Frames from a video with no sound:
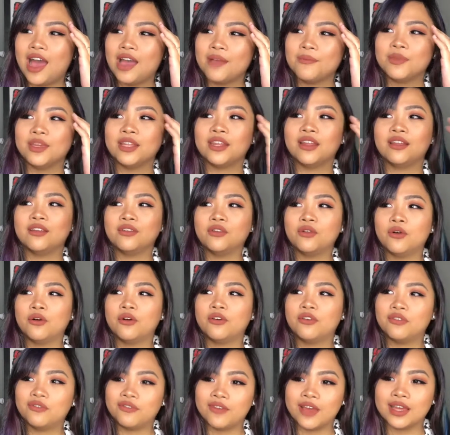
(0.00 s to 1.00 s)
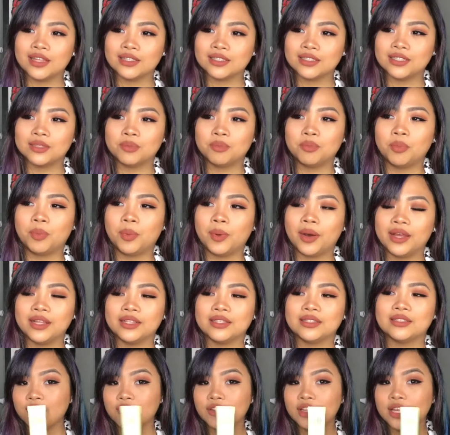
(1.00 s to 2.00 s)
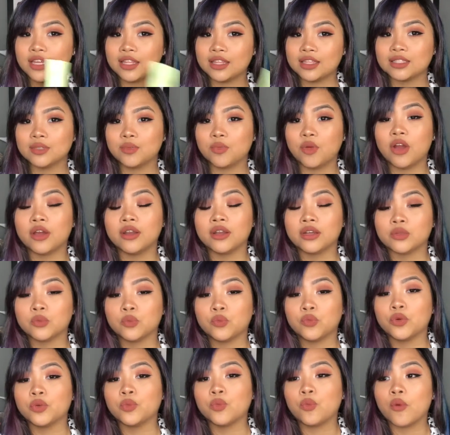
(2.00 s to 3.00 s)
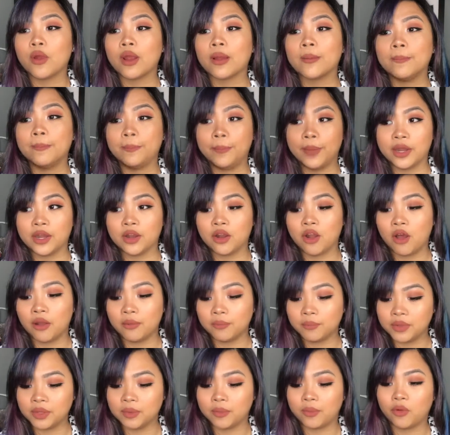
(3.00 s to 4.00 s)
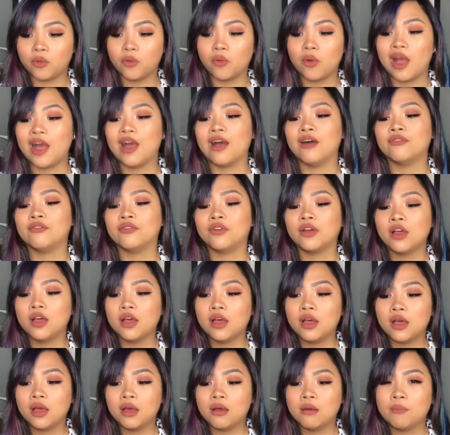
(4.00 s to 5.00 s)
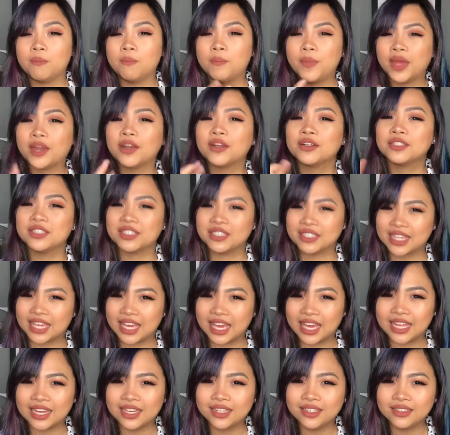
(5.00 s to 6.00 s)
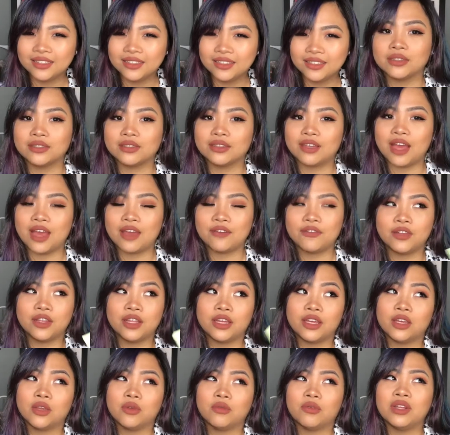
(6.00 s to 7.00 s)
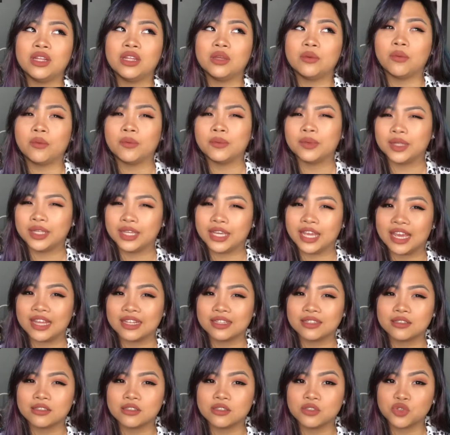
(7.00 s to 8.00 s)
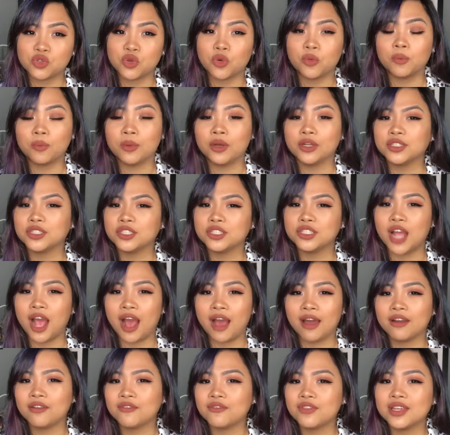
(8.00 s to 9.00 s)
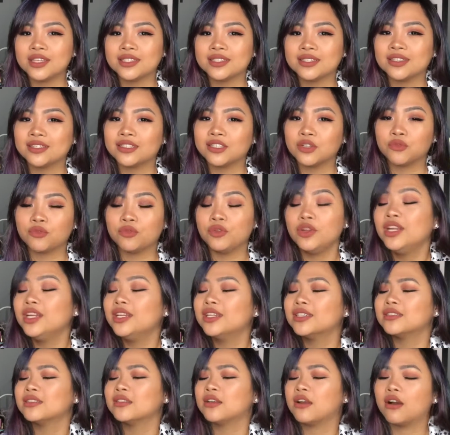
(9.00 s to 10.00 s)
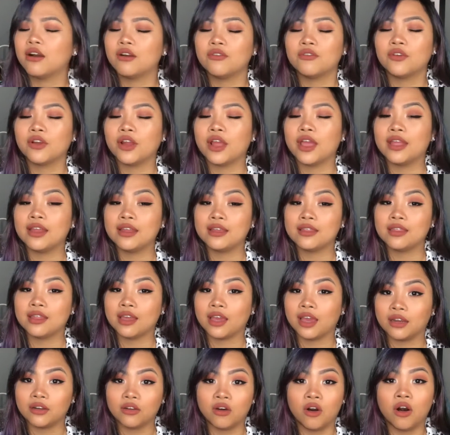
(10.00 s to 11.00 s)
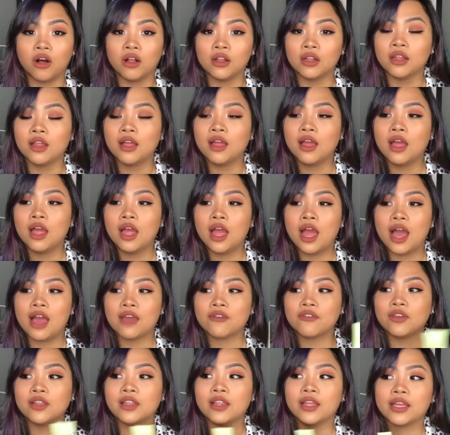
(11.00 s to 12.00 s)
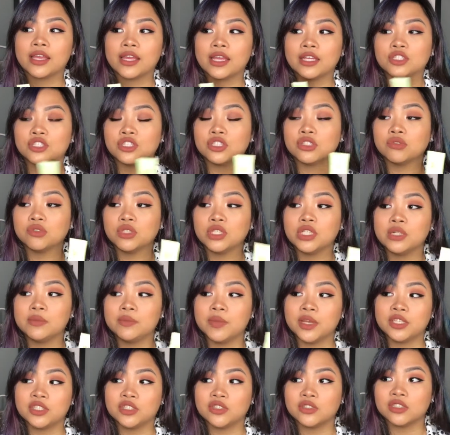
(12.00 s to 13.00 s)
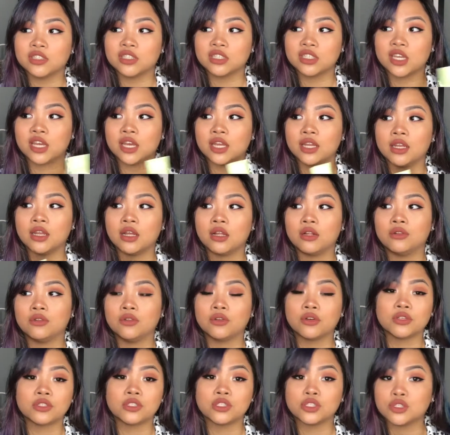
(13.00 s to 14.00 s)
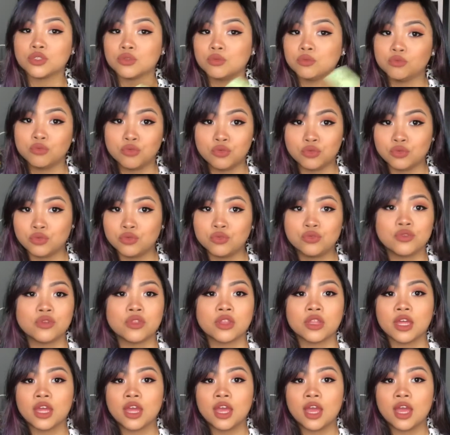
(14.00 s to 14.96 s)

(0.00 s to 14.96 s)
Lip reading: I mean, no offense, but I feel like this product would work better on people who have better skin. I feel like you really won't get so much out of this because it really doesn't cover anything at all. I feel like it just really makes your skin look smooth